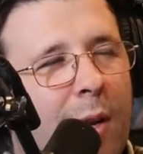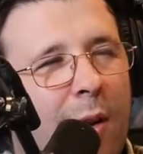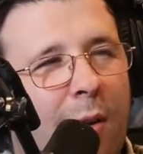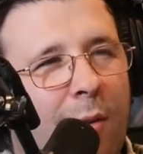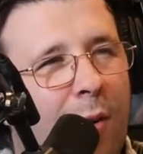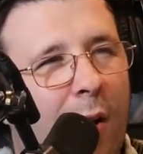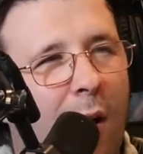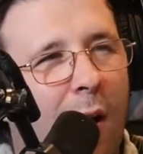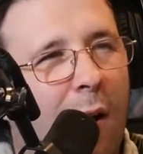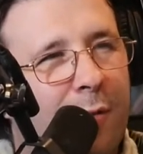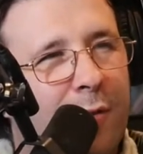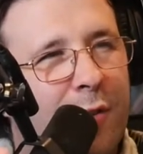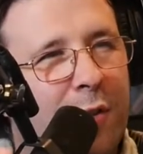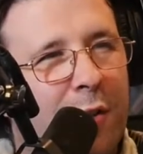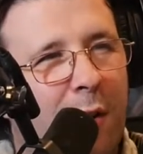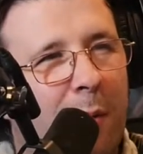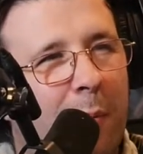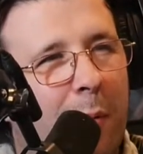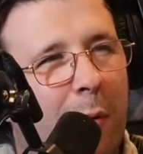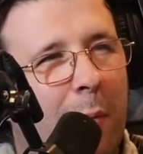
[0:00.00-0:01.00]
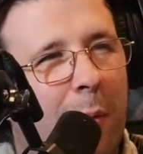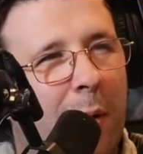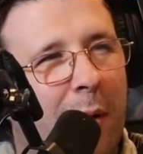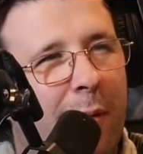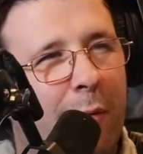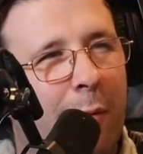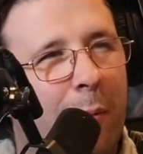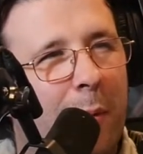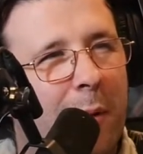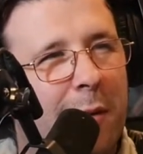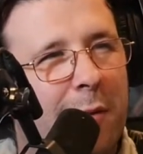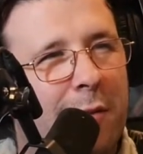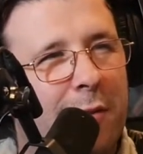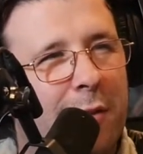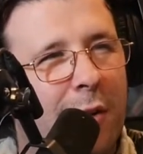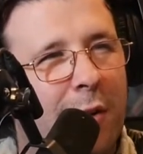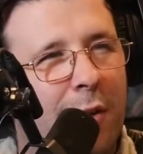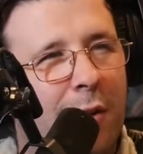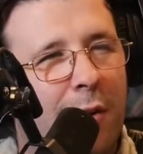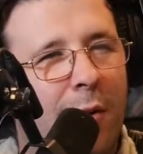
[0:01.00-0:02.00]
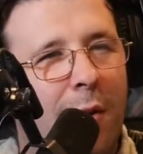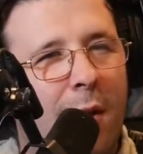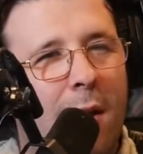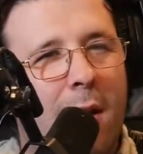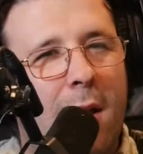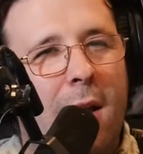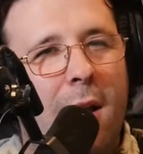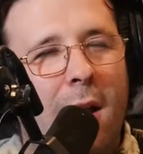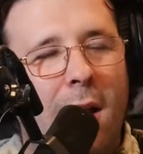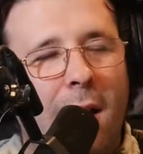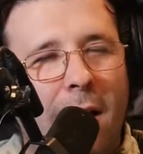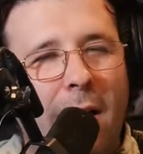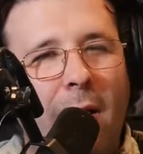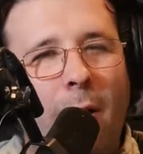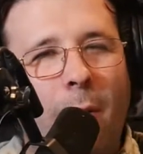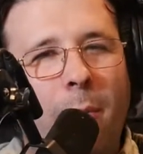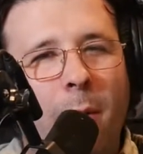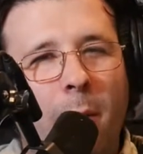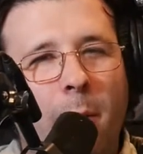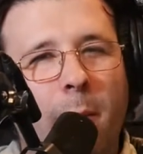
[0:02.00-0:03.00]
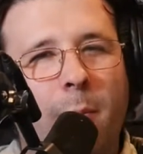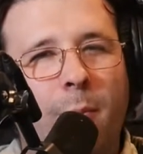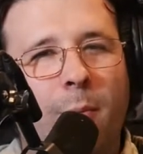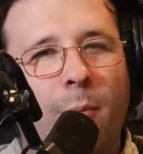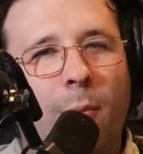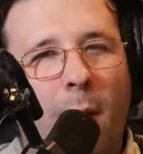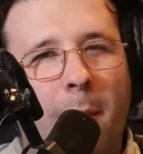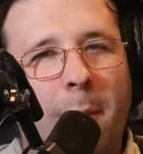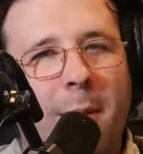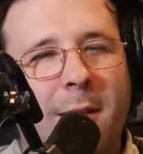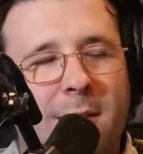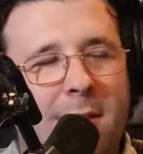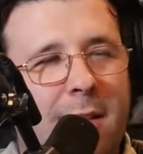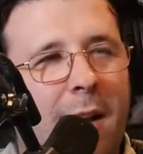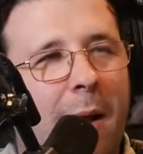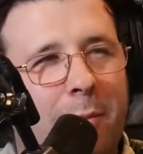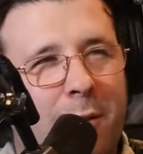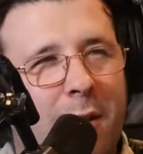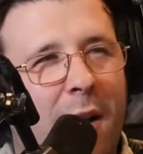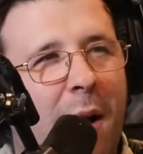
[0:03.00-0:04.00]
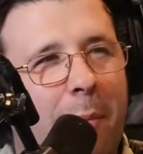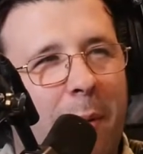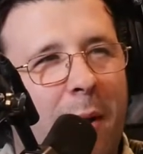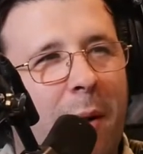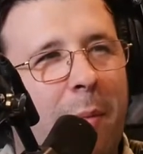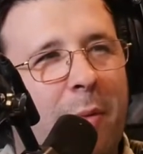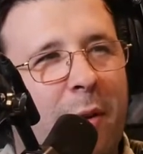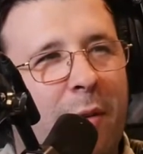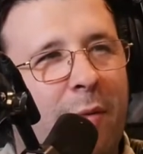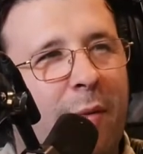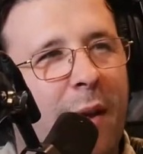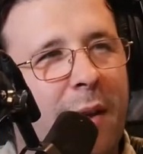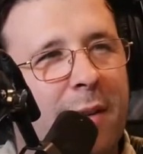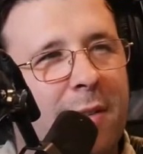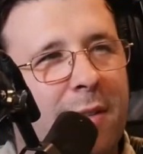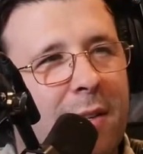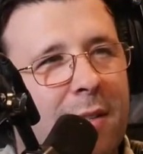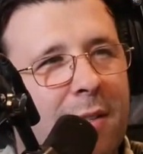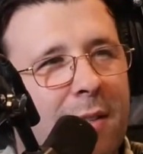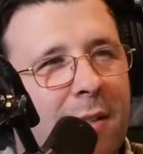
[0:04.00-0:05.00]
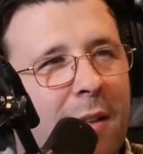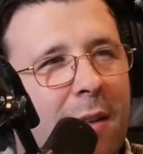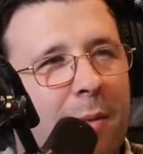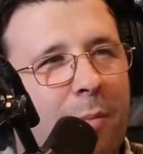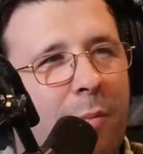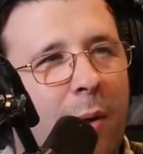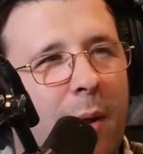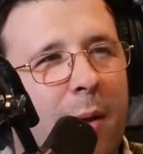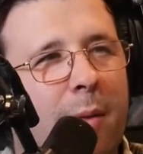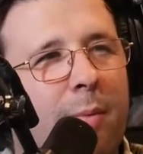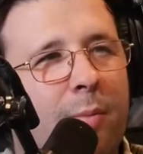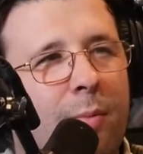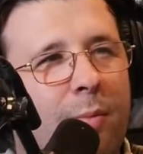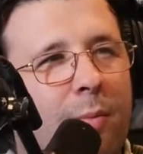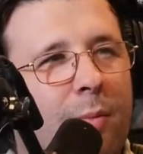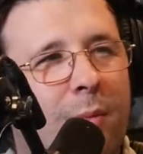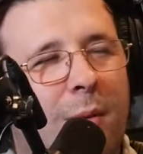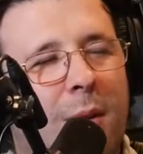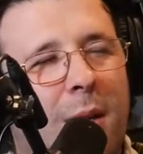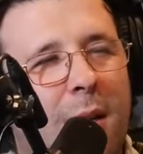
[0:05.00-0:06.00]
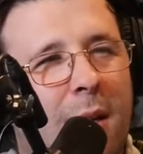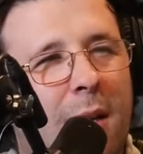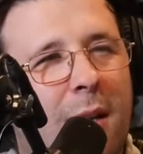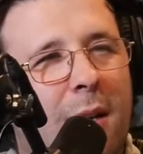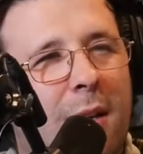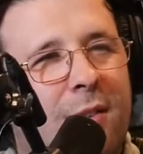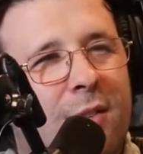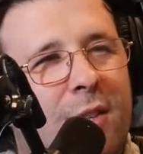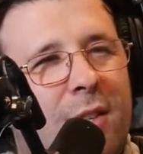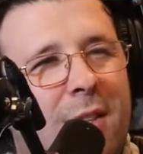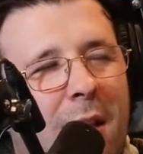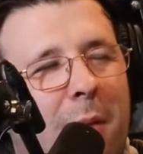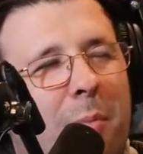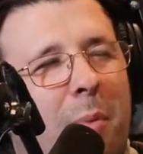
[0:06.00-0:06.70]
cough syrup or whatever we used to do. I hope that women stop chopping up their faces and that we just let